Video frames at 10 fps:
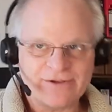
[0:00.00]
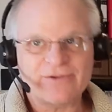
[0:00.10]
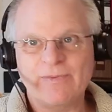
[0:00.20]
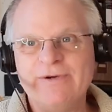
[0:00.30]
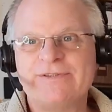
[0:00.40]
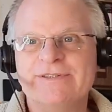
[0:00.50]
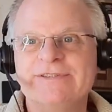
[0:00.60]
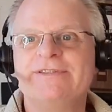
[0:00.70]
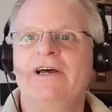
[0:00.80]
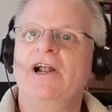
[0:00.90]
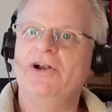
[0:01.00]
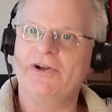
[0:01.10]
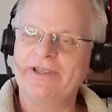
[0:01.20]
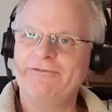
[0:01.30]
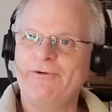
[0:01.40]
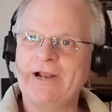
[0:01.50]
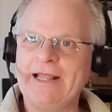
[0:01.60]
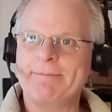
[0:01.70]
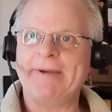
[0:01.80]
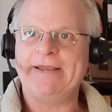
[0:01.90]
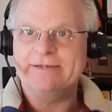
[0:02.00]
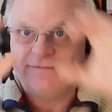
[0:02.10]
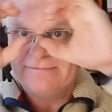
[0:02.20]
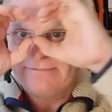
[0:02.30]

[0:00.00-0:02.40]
Doctor Wilson's looking for clickbait.